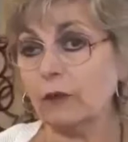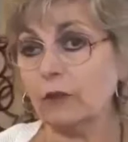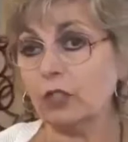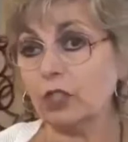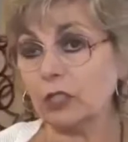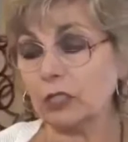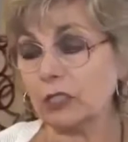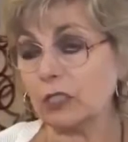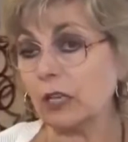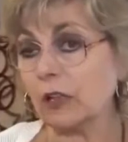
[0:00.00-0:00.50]

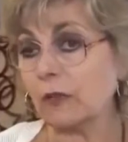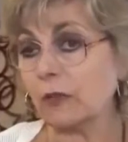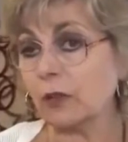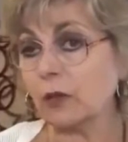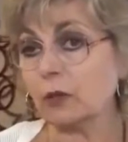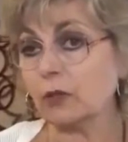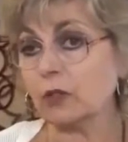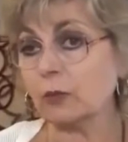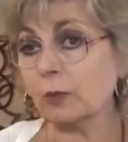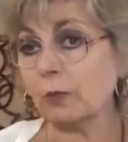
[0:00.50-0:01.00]
If you
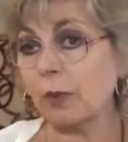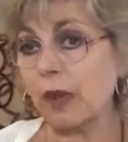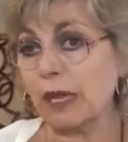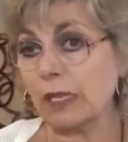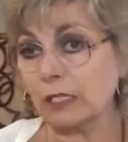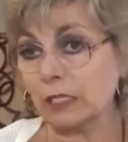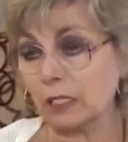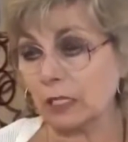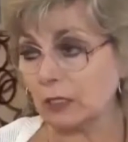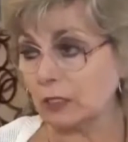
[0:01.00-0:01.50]
just get
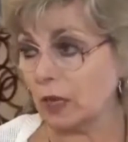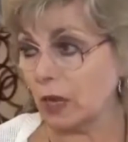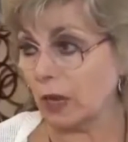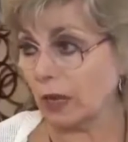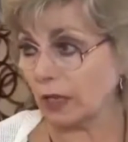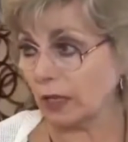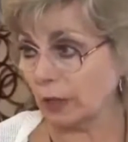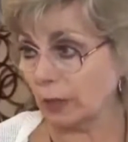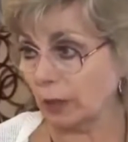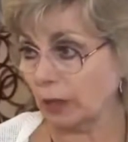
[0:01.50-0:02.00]
those
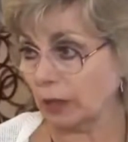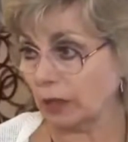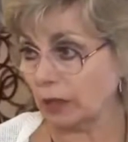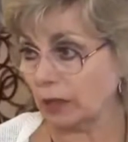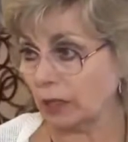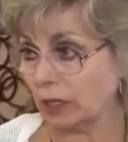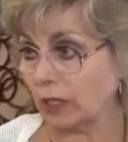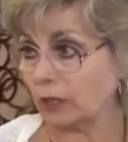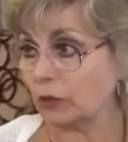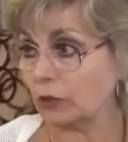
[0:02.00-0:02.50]
basic
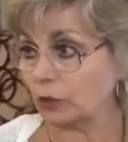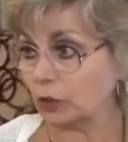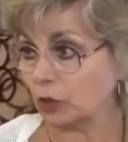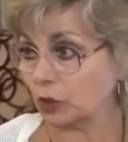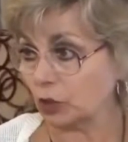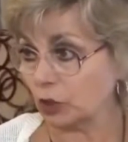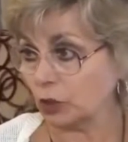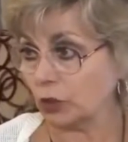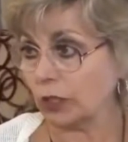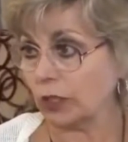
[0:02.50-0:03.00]
documents
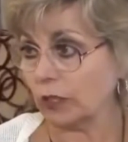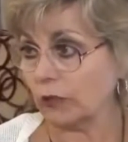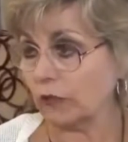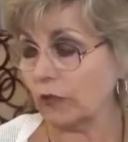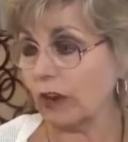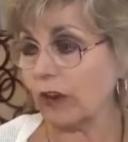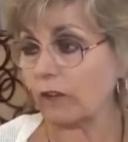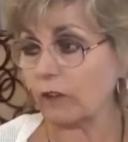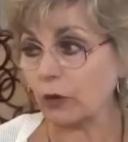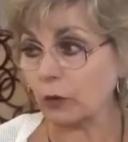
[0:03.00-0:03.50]

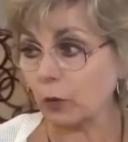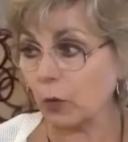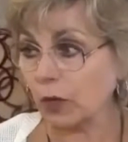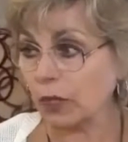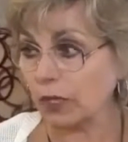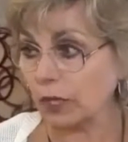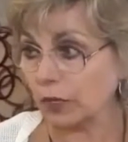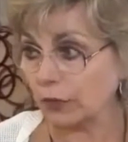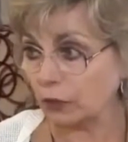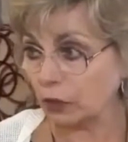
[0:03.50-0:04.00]
understood, if
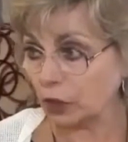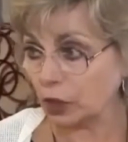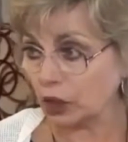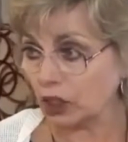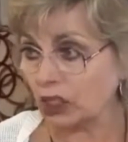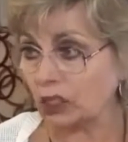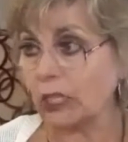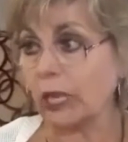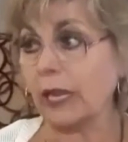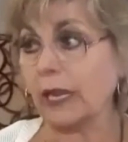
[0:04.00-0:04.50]
everyone
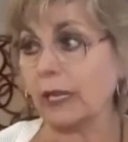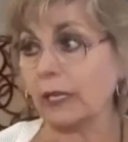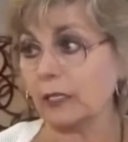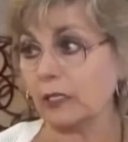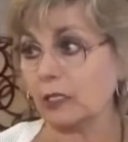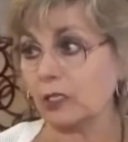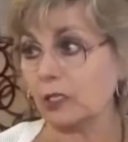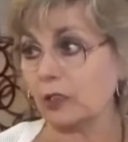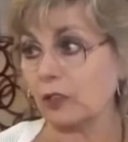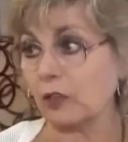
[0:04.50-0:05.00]

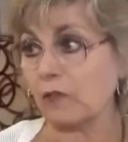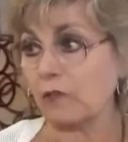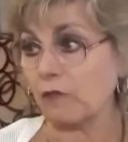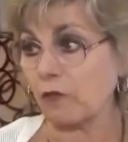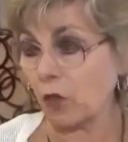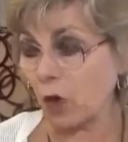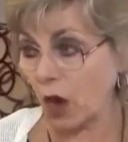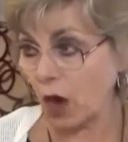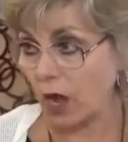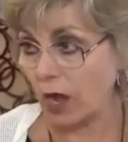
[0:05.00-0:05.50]

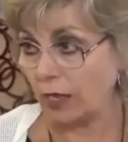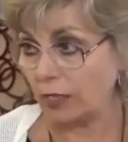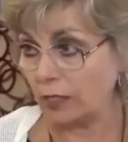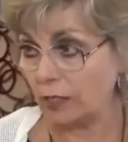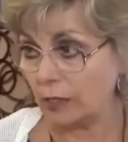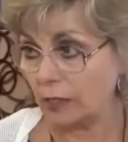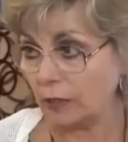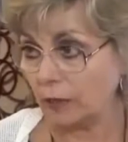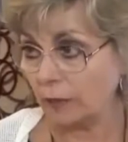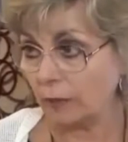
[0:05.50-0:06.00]
understands the
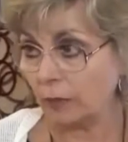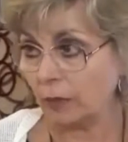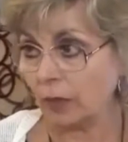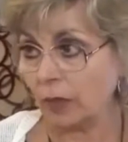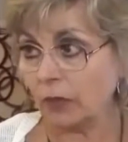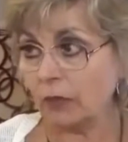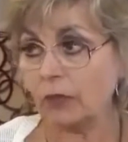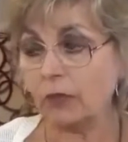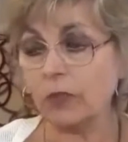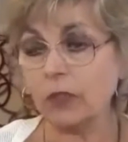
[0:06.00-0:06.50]
fraud,
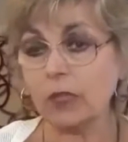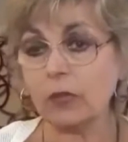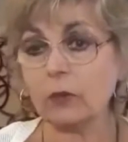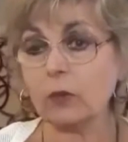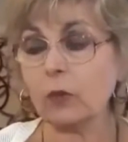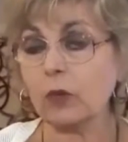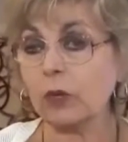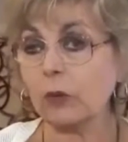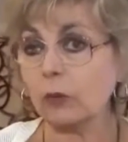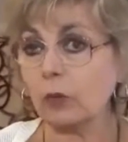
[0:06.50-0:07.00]

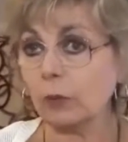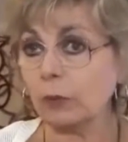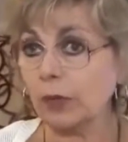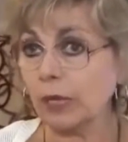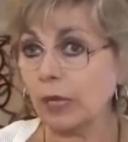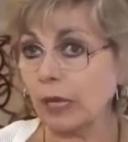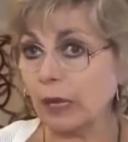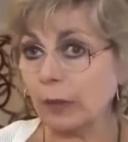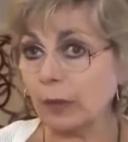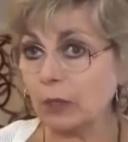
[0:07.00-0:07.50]
then
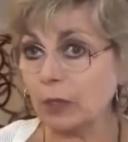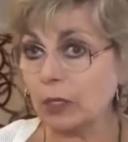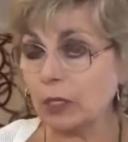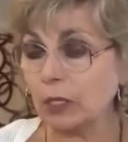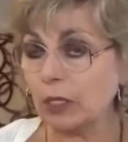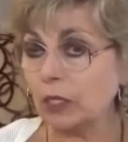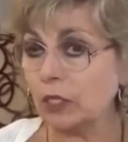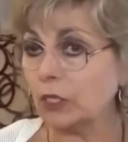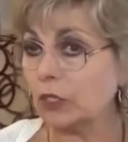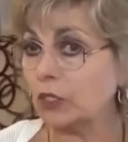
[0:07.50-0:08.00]
we will be
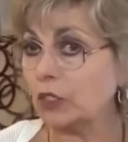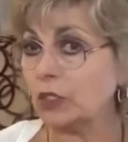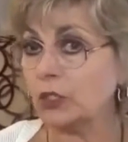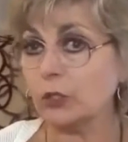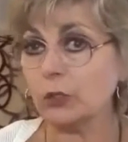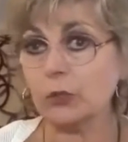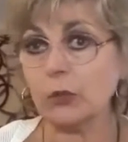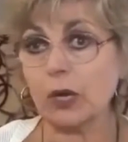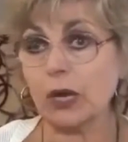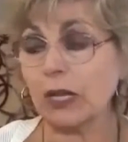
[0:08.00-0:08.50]
able
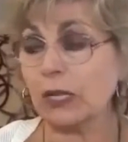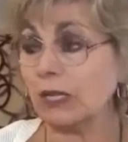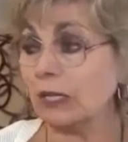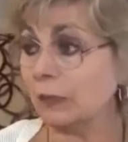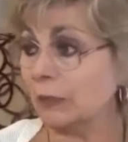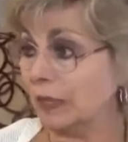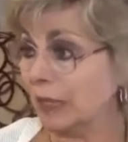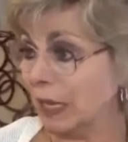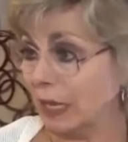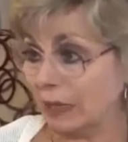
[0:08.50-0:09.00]

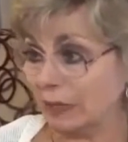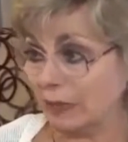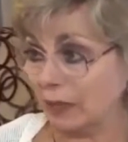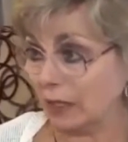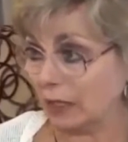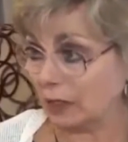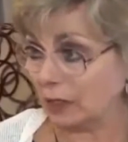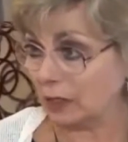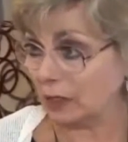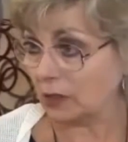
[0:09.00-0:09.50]
to
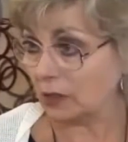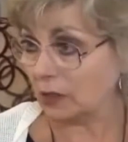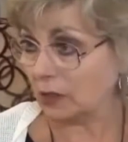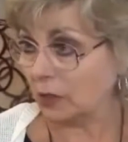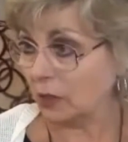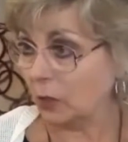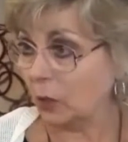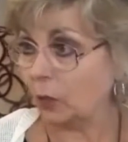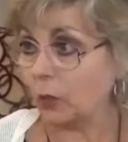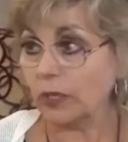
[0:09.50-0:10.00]
eliminate
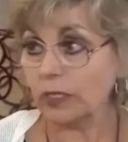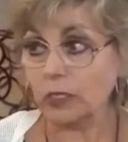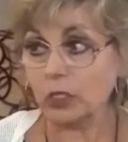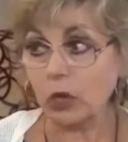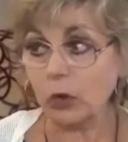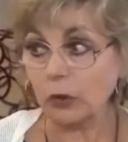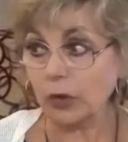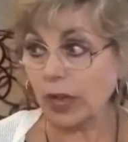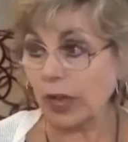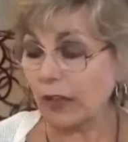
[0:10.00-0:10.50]
this.
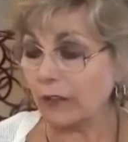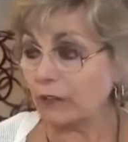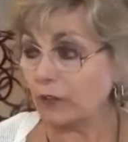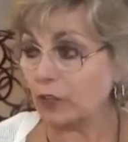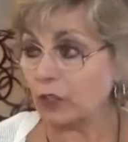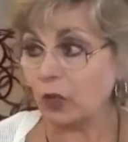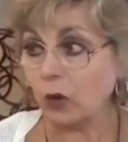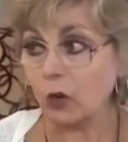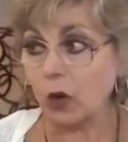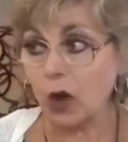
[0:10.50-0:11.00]
We don't
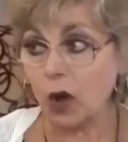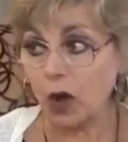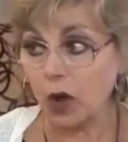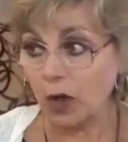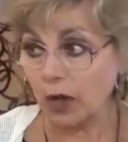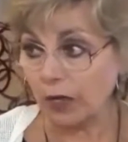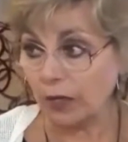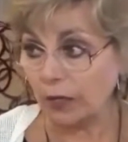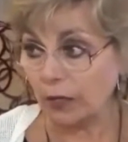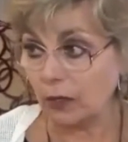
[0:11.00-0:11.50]
have to
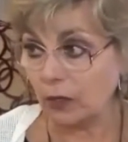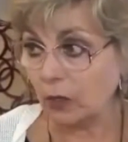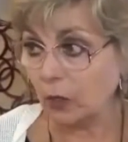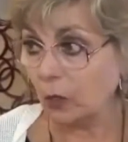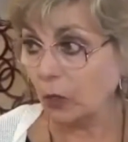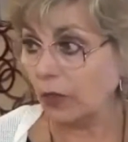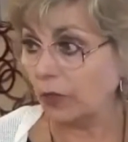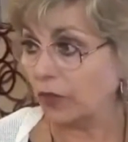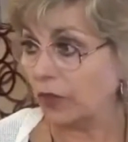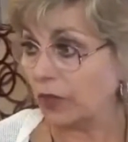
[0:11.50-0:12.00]
go
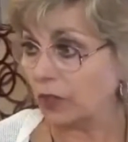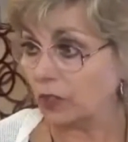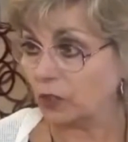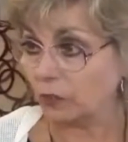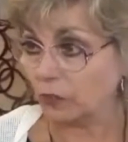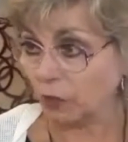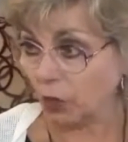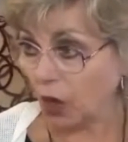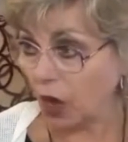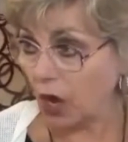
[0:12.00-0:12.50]
on
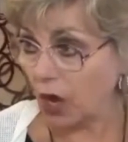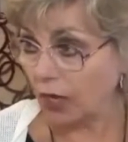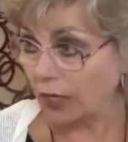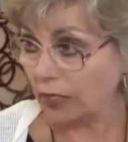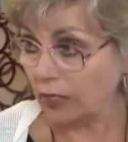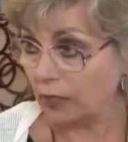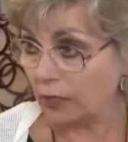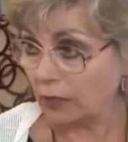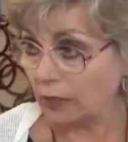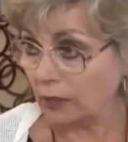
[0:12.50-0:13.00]
with this
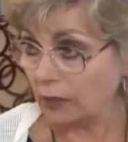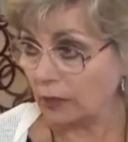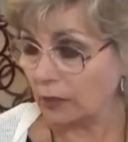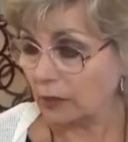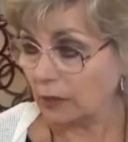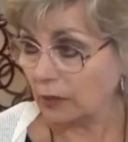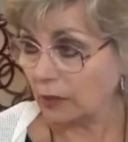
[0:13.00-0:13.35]
fraud.